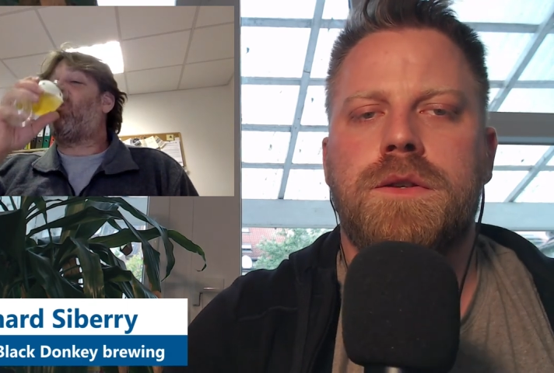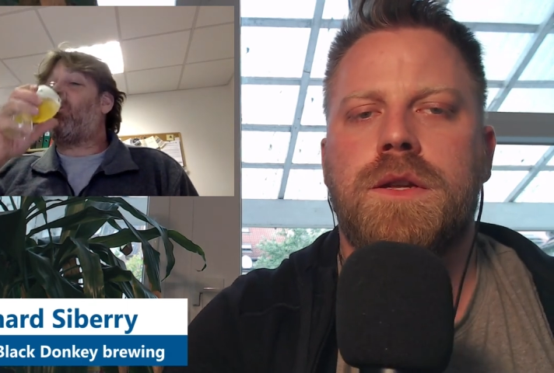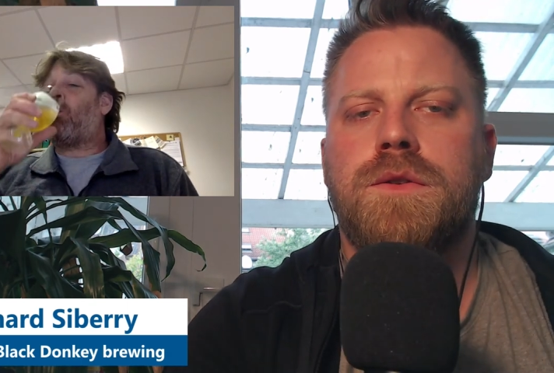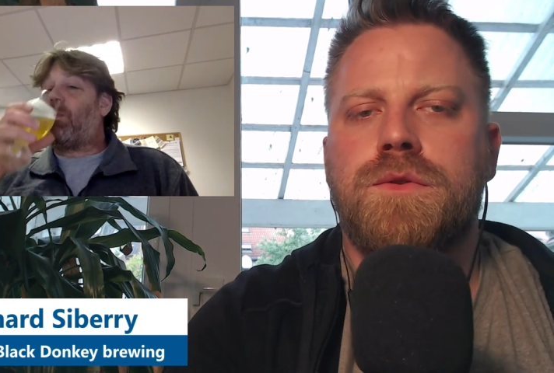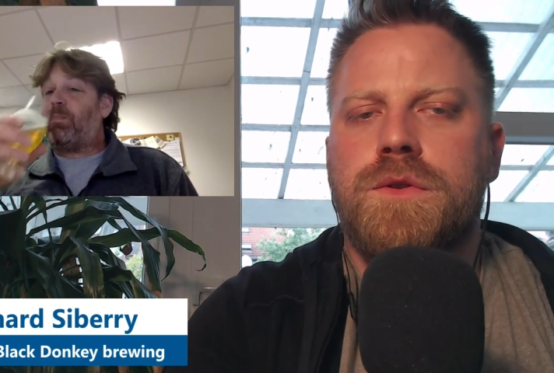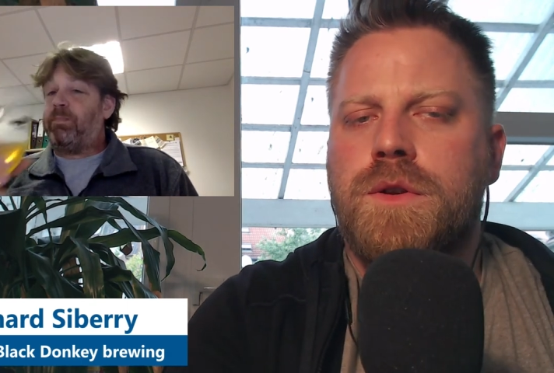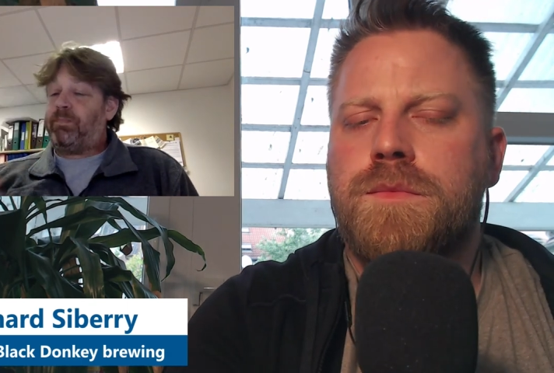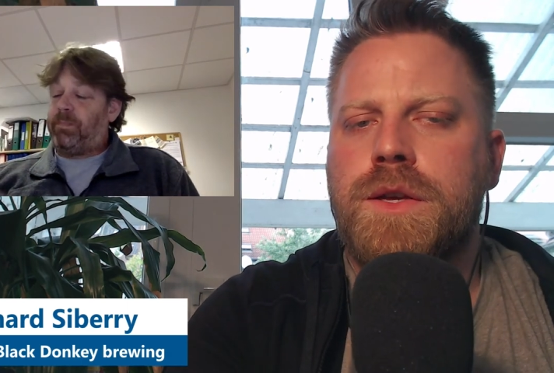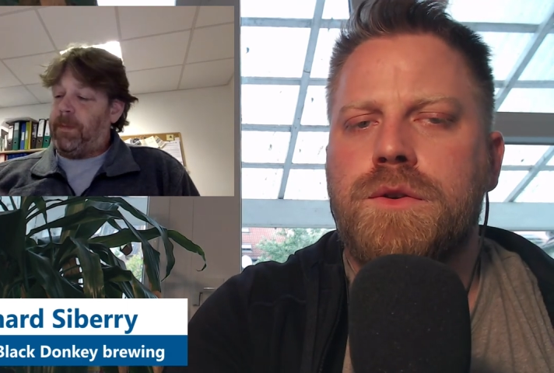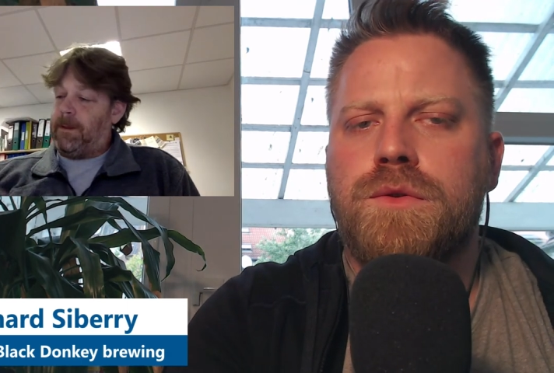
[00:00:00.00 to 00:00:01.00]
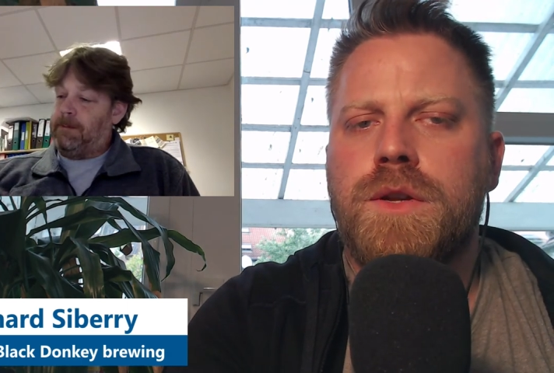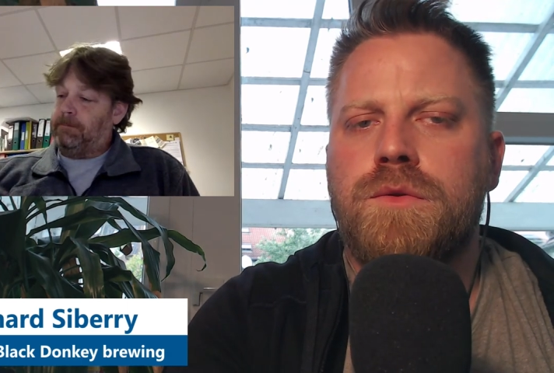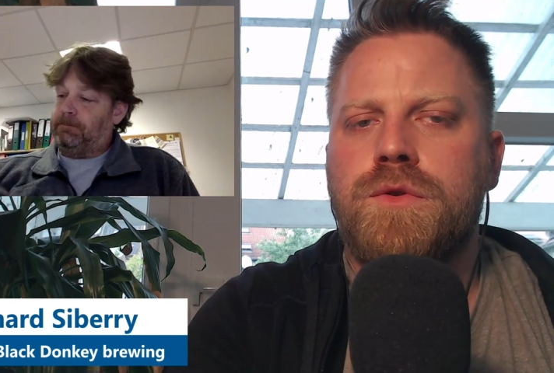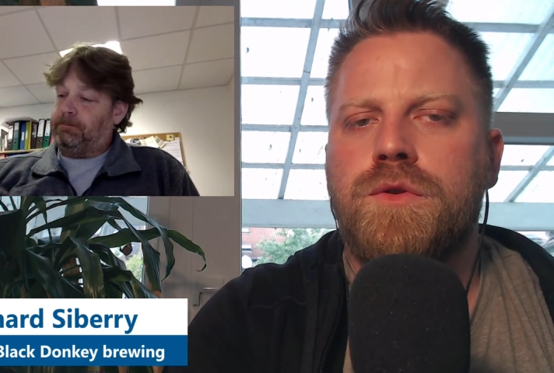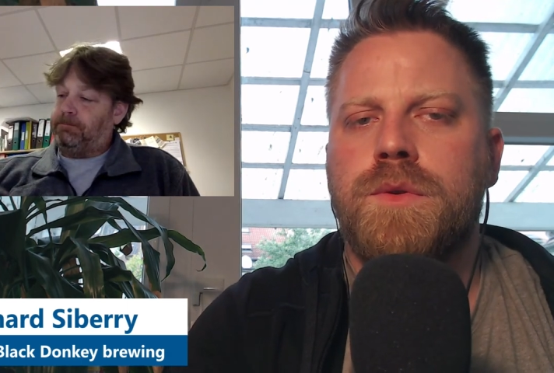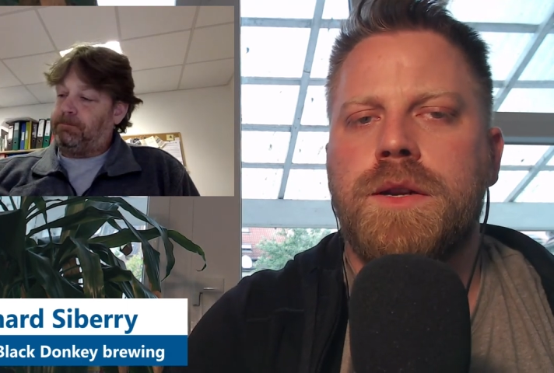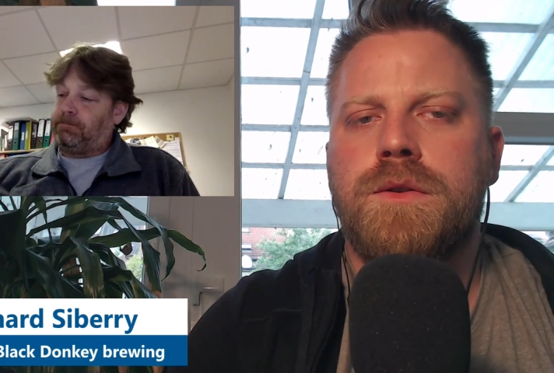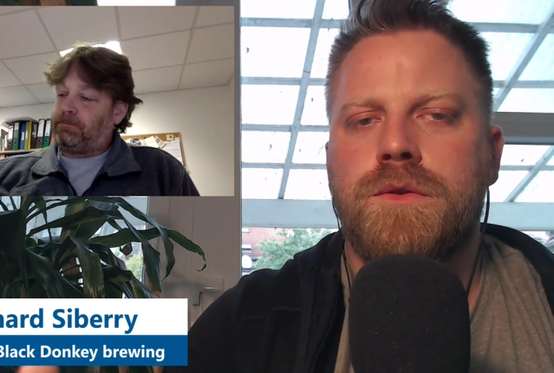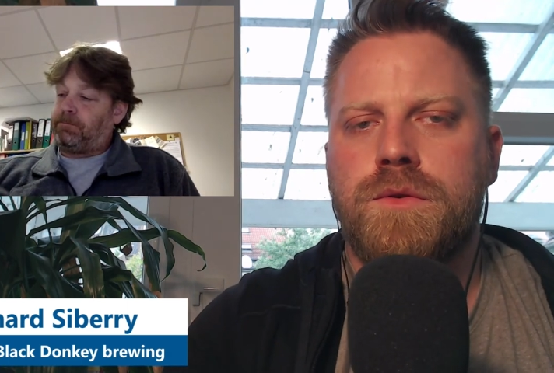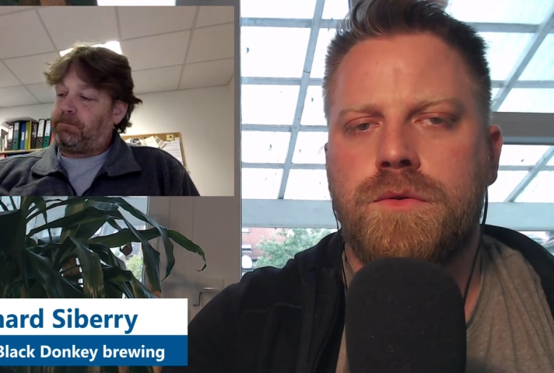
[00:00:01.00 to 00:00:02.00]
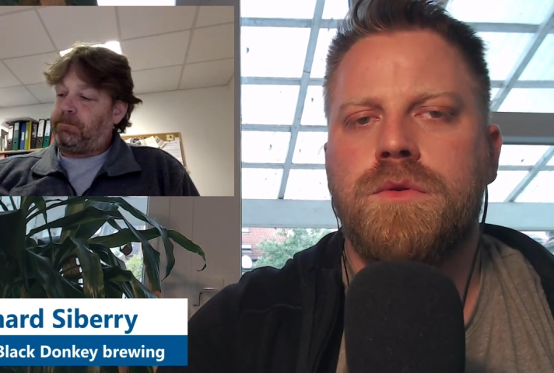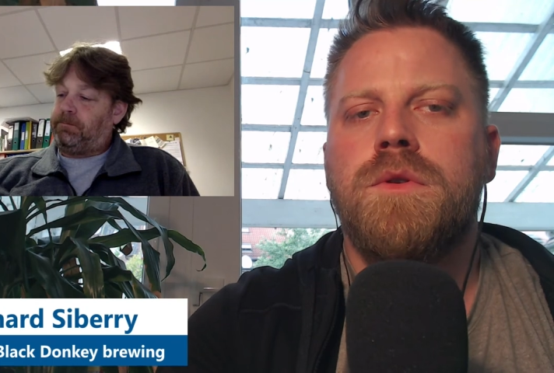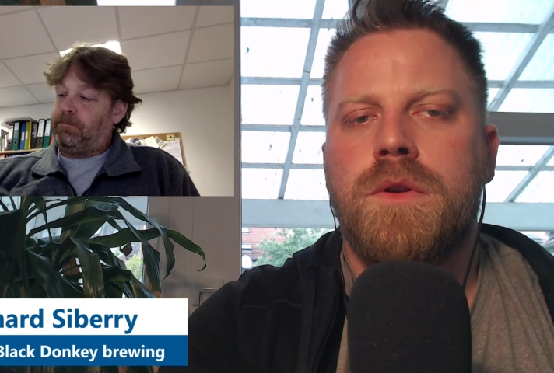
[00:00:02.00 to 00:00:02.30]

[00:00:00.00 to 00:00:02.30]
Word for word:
Speaker 1: Is that also something you're now doing to